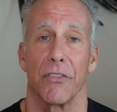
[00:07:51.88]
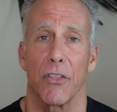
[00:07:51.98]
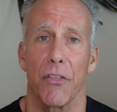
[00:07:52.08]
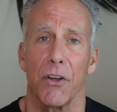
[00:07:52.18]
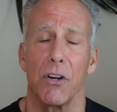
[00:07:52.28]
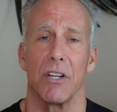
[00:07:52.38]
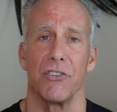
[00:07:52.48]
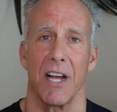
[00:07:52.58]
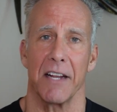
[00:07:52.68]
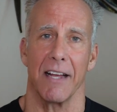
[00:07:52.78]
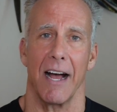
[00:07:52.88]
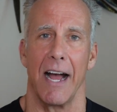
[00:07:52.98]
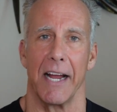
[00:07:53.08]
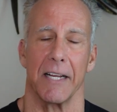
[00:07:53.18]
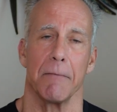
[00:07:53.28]
The third agenda
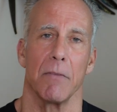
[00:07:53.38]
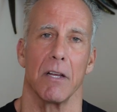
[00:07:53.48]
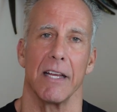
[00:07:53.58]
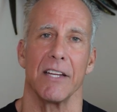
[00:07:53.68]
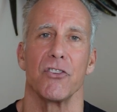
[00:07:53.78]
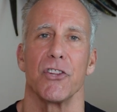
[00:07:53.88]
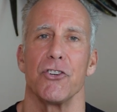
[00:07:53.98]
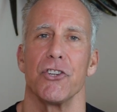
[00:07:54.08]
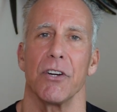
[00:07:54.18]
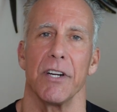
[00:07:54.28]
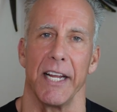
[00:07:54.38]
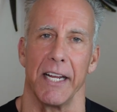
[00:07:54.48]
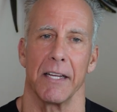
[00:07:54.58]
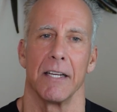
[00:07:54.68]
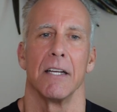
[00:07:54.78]
item is the
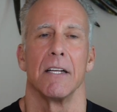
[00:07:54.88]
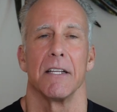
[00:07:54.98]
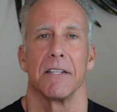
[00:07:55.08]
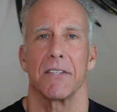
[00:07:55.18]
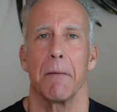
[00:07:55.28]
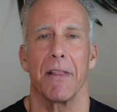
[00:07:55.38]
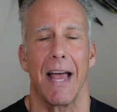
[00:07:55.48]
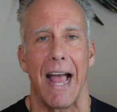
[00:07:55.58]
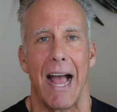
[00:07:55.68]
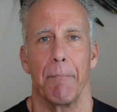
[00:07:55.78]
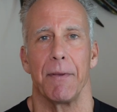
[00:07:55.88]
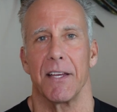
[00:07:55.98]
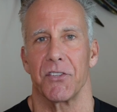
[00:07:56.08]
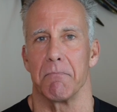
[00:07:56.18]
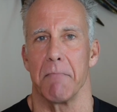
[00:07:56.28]
journey. Some of the
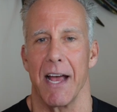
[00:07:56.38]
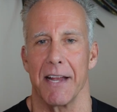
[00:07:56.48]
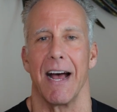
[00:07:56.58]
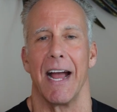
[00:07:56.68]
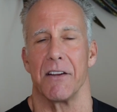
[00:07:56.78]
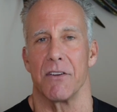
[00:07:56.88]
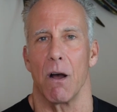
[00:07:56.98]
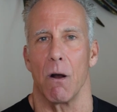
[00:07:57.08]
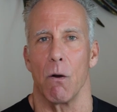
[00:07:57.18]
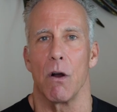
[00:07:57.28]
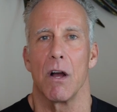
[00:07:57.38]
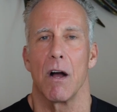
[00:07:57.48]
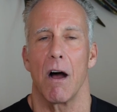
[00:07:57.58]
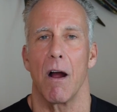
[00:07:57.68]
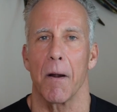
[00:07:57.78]
happiest men I know
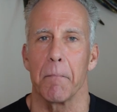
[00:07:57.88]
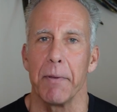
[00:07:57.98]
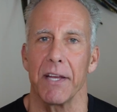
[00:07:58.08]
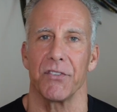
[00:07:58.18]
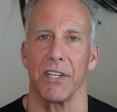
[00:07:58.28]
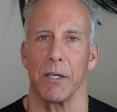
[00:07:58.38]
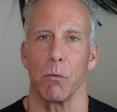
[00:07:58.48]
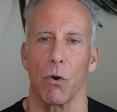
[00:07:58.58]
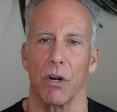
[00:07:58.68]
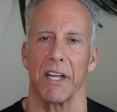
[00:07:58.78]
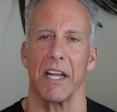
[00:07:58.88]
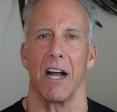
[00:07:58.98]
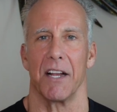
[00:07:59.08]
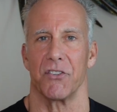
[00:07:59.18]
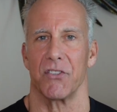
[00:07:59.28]
are busy working
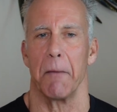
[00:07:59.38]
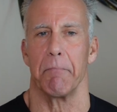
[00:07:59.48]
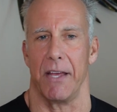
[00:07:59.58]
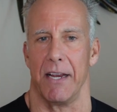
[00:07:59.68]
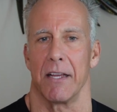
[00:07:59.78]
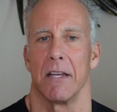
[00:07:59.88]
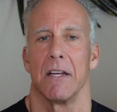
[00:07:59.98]
on something.